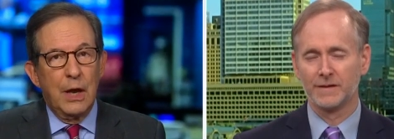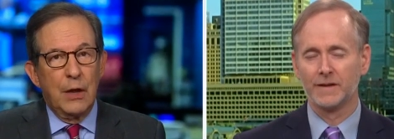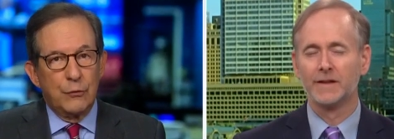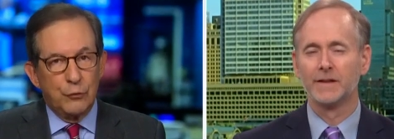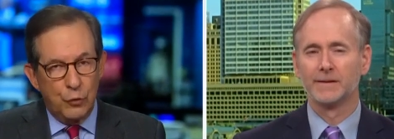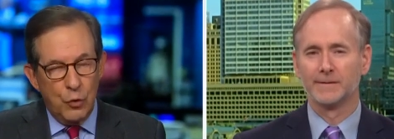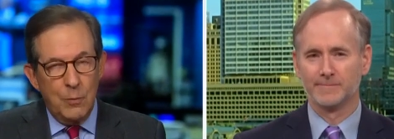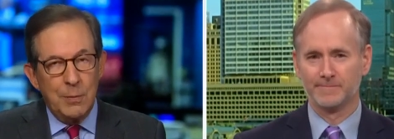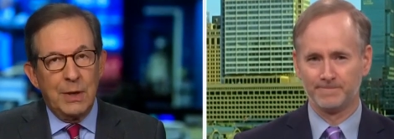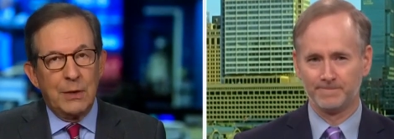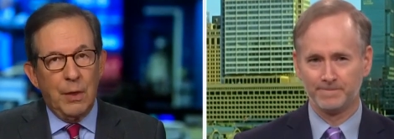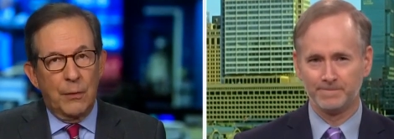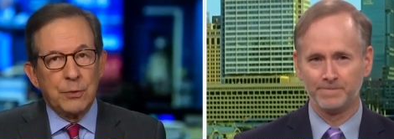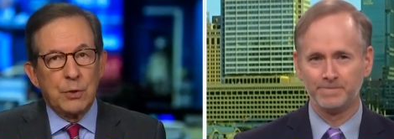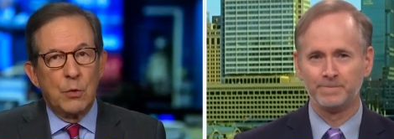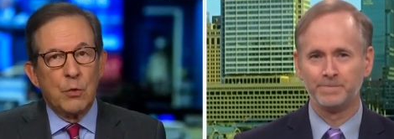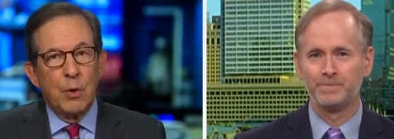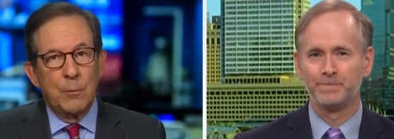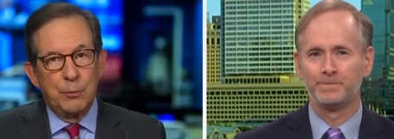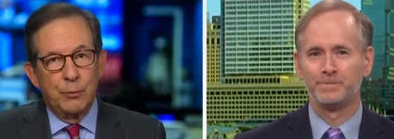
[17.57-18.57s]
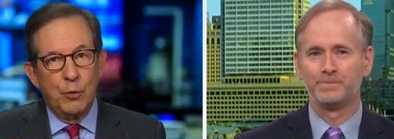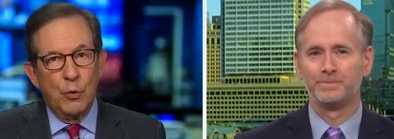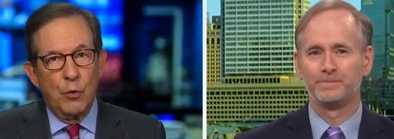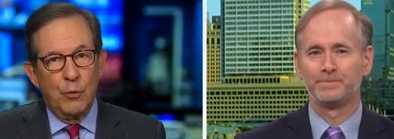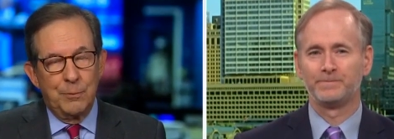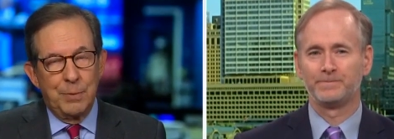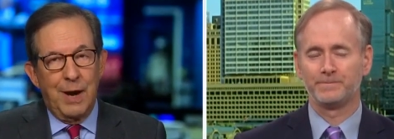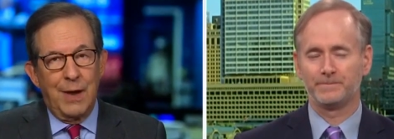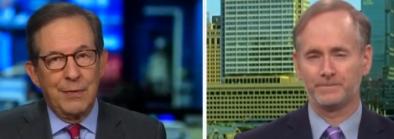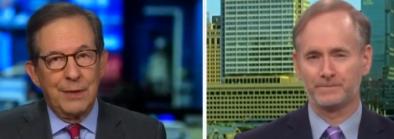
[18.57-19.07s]
Speaker 1: Assuming that they're
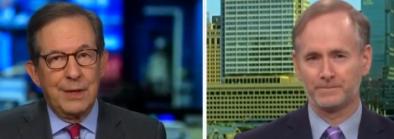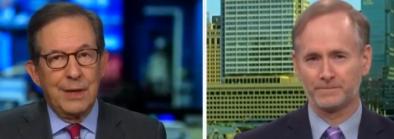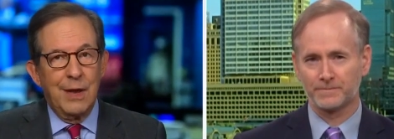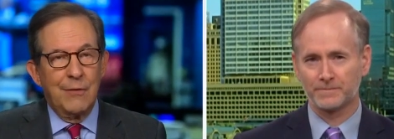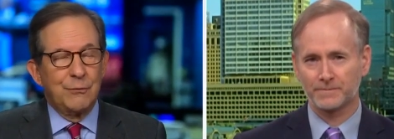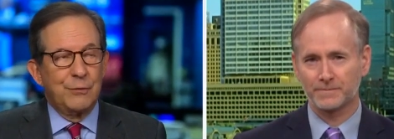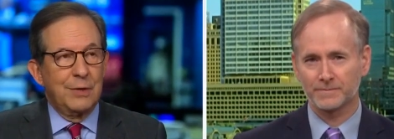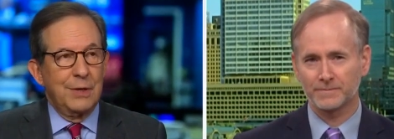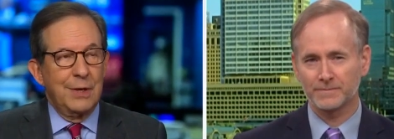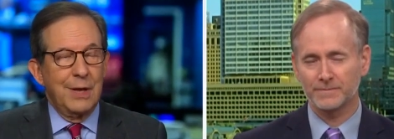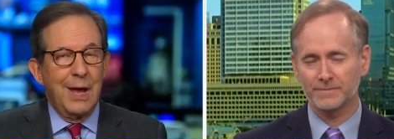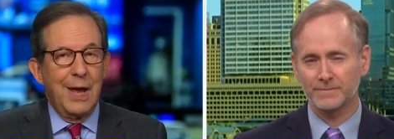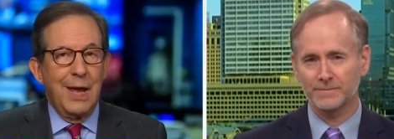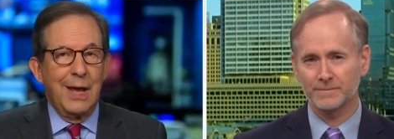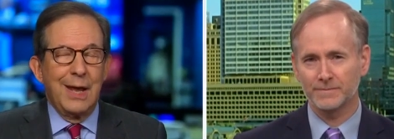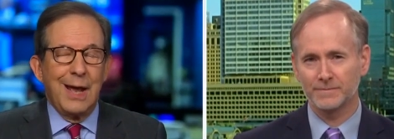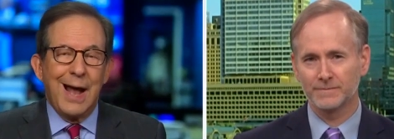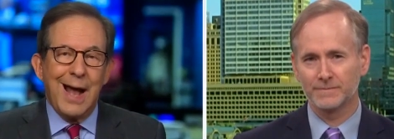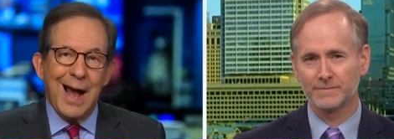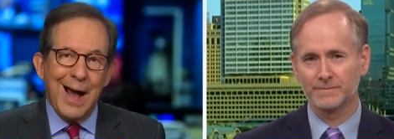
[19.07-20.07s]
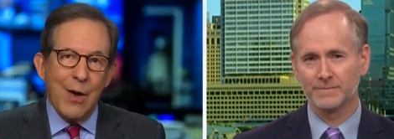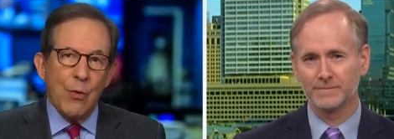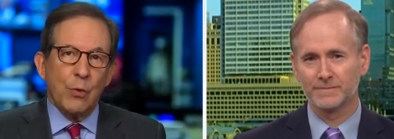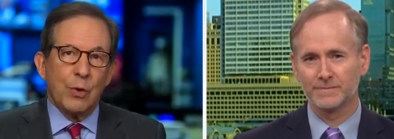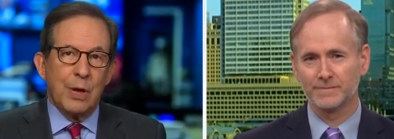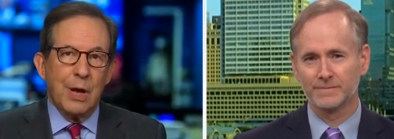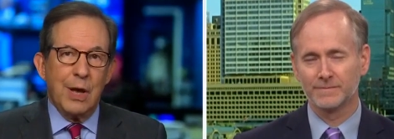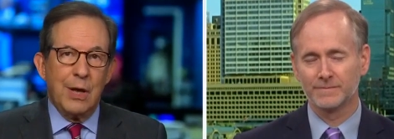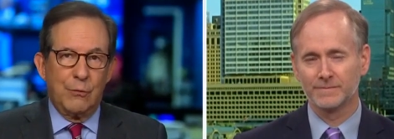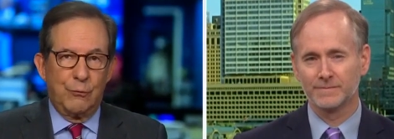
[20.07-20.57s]
approved by the FDA, how
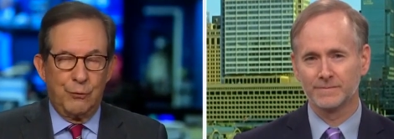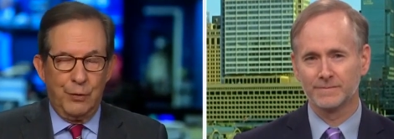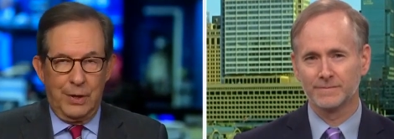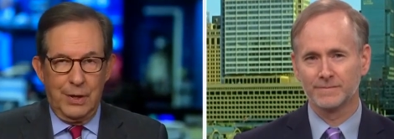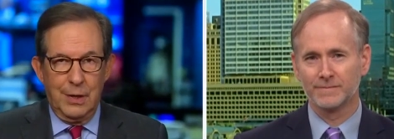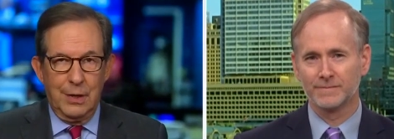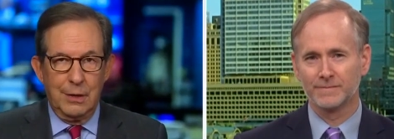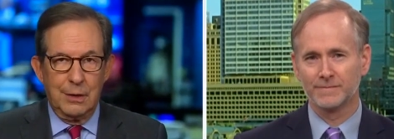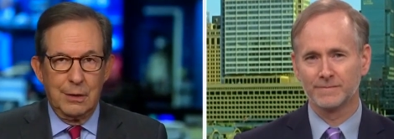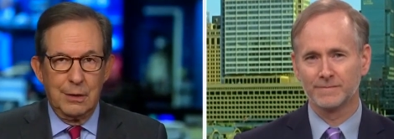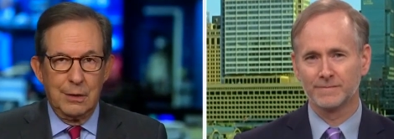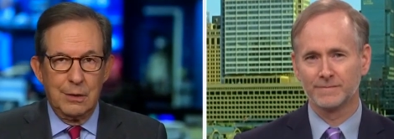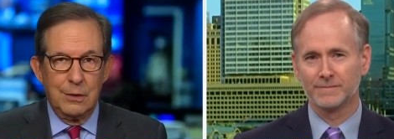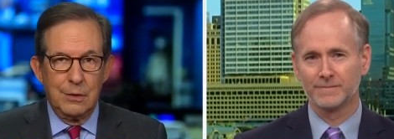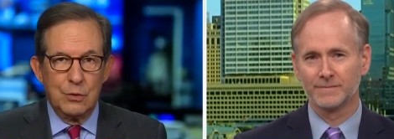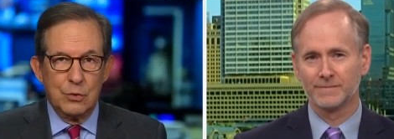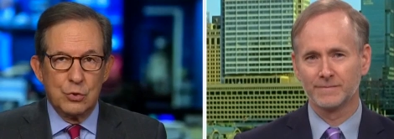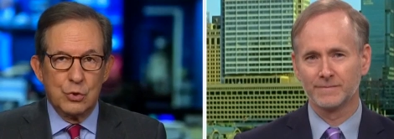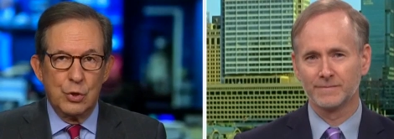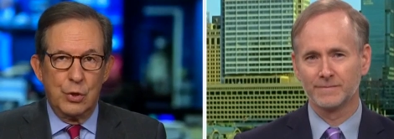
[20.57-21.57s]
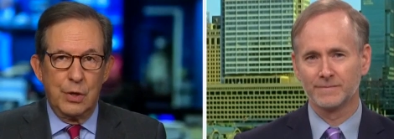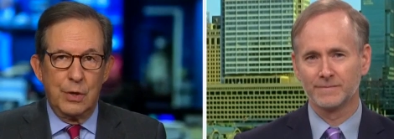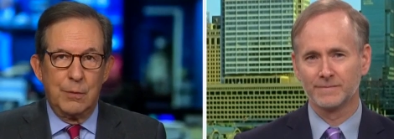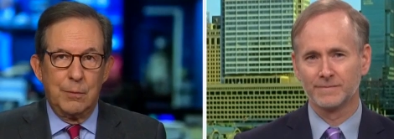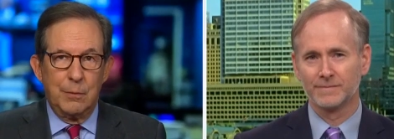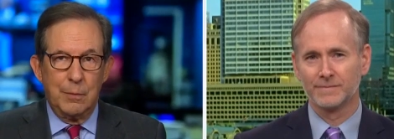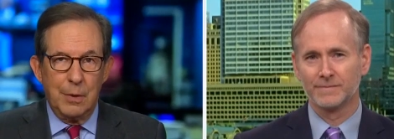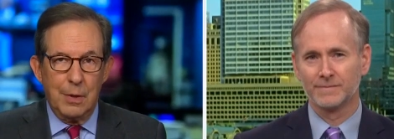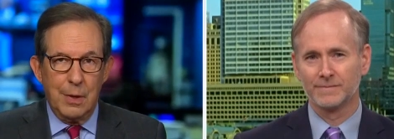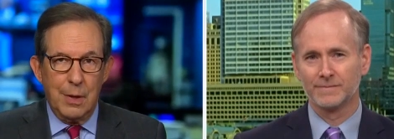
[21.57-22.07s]
confident should
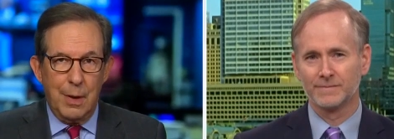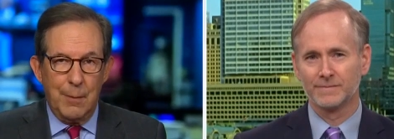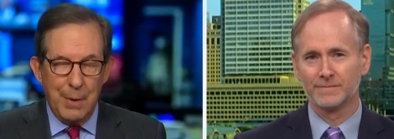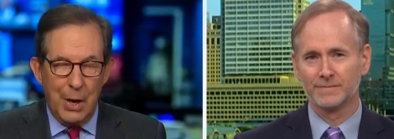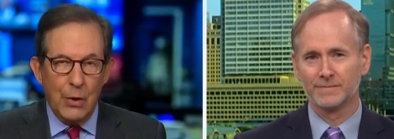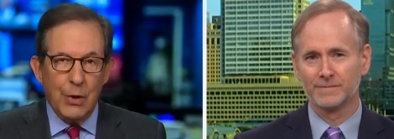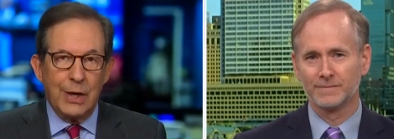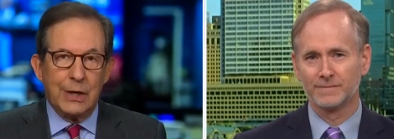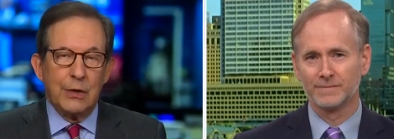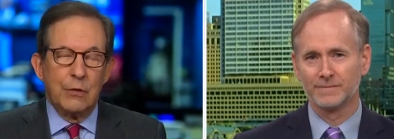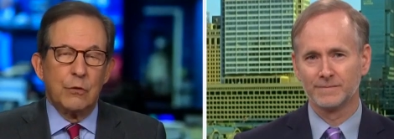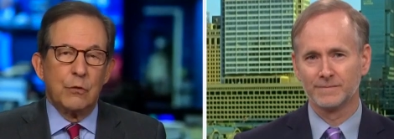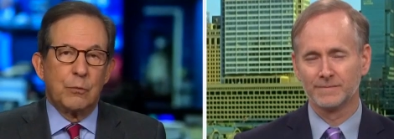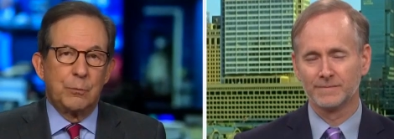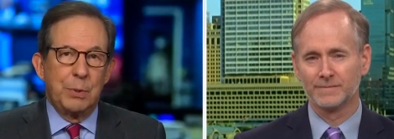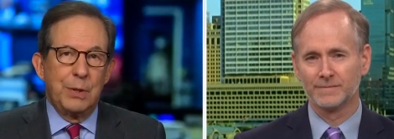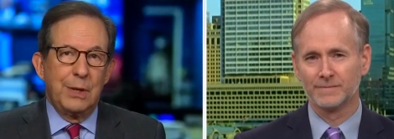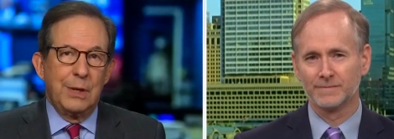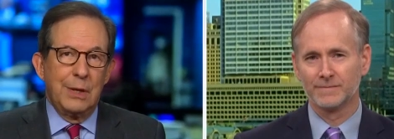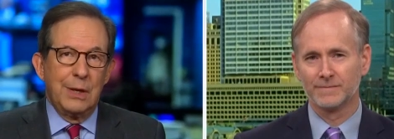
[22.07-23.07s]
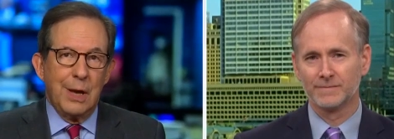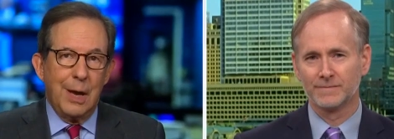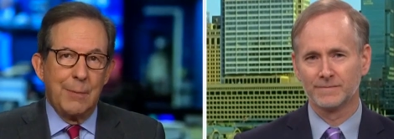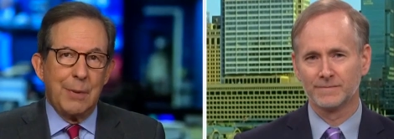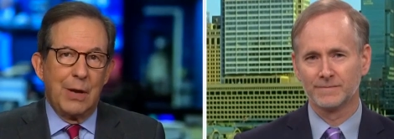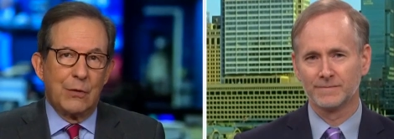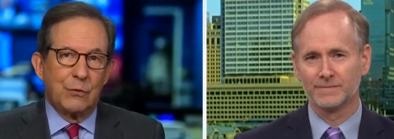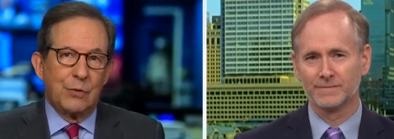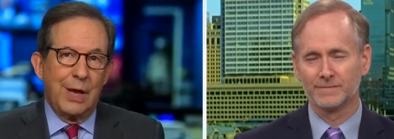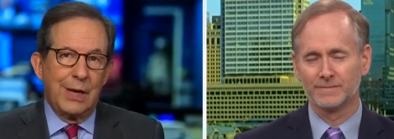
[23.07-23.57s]
Americans be
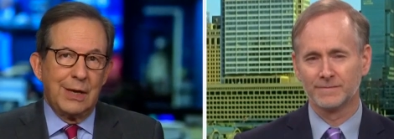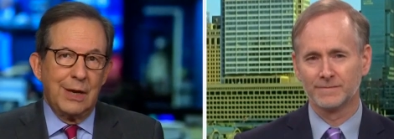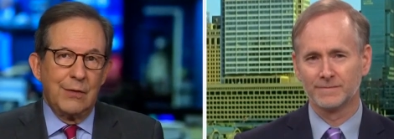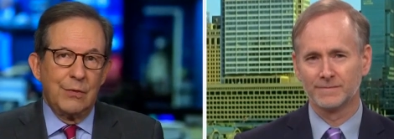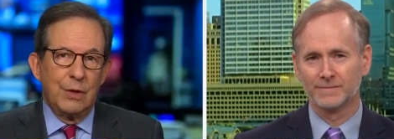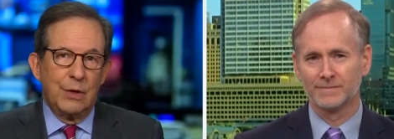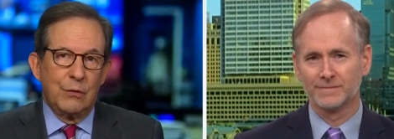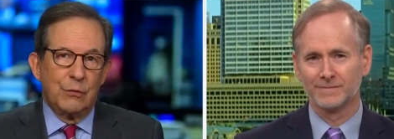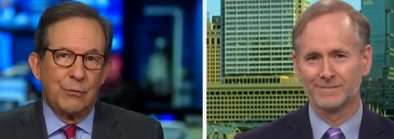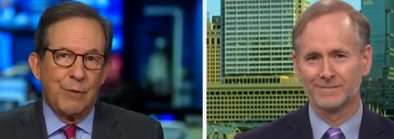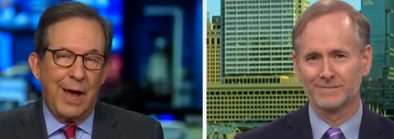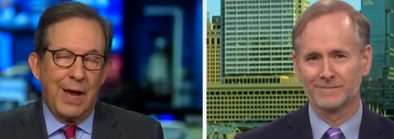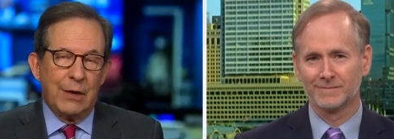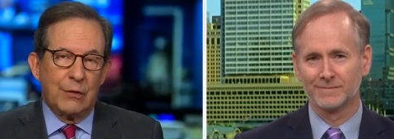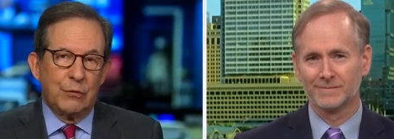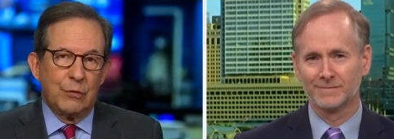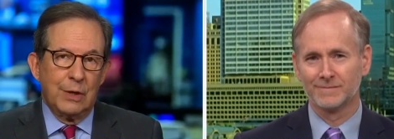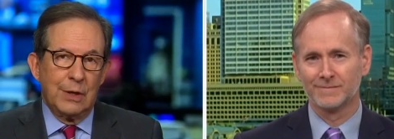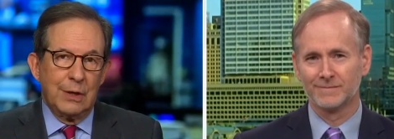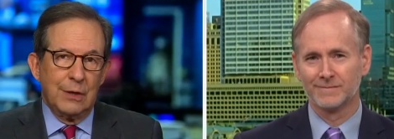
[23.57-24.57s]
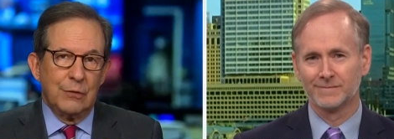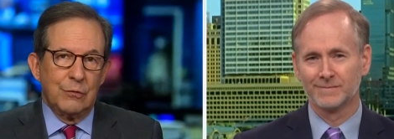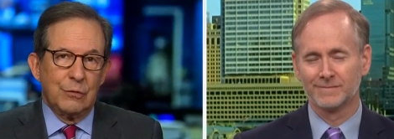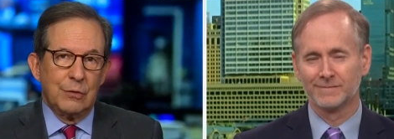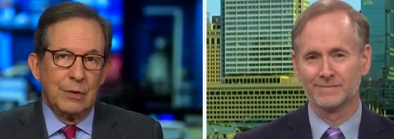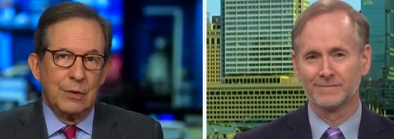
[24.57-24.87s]
about taking these vaccines?